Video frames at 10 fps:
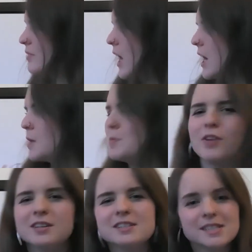We're gonna move
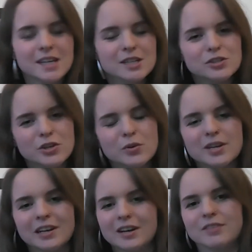on to stage 2
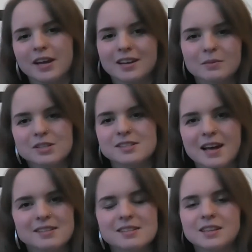here of anger, which is
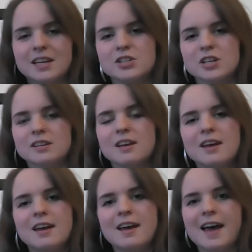escalation.
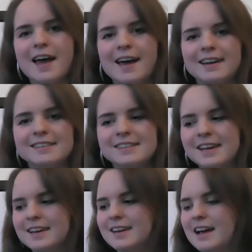And
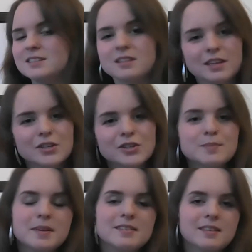escalation is
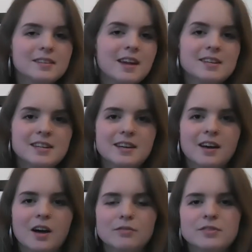basically the idea
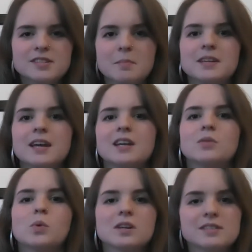of something getting
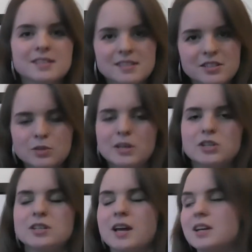worse, the
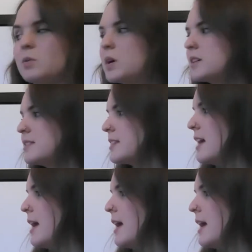situation getting worse,